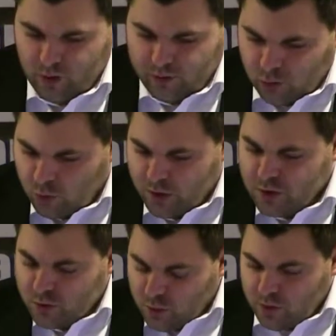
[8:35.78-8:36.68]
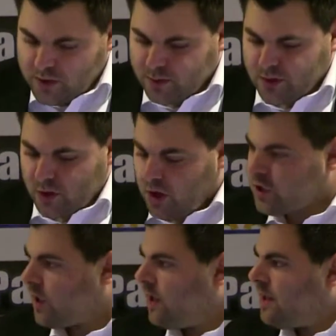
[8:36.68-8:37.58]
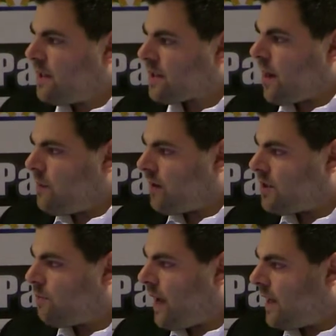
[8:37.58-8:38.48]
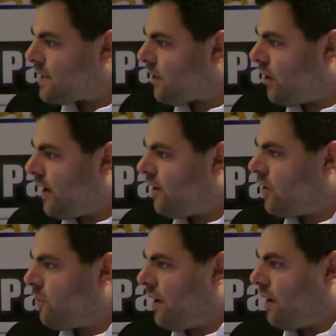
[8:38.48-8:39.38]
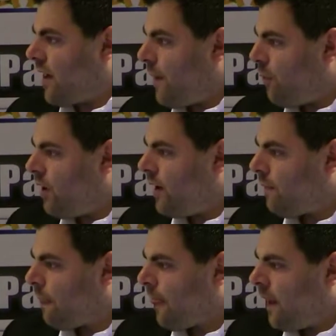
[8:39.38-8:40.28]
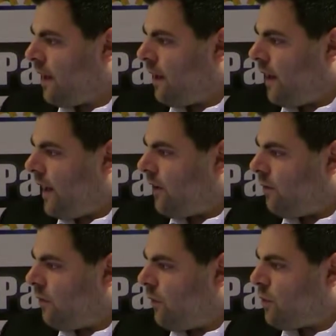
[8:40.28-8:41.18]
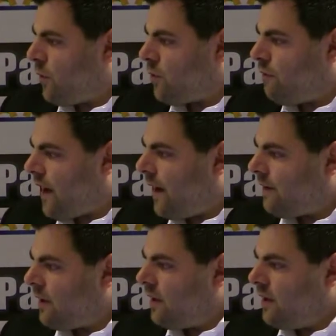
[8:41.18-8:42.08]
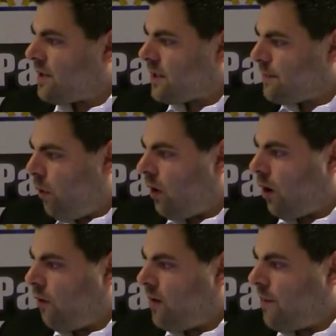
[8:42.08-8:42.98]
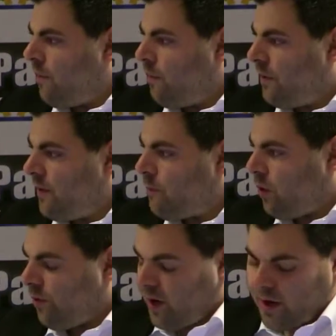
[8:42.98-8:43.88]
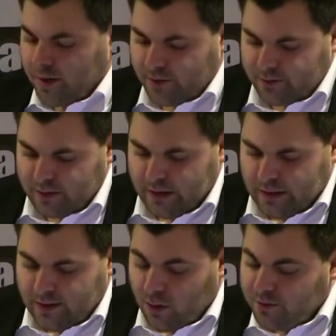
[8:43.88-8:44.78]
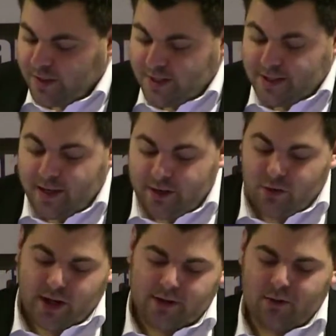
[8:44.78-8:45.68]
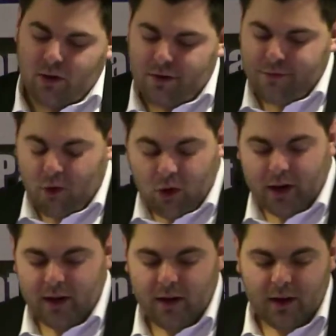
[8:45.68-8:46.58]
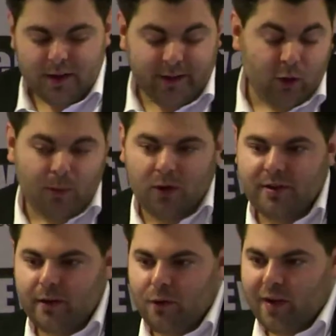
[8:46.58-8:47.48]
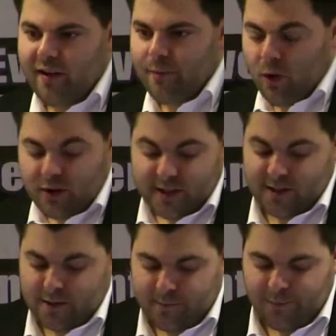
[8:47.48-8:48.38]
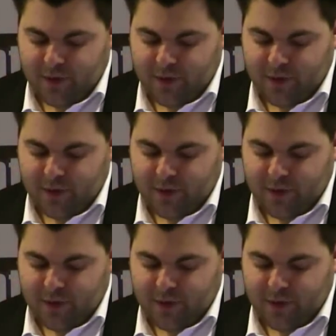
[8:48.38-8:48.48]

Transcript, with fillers: So what you do is to search this chemical space created by the library, and what you want to find is the small overlap between both targets. Now, if there's a hit rate of only zero point zero five percent,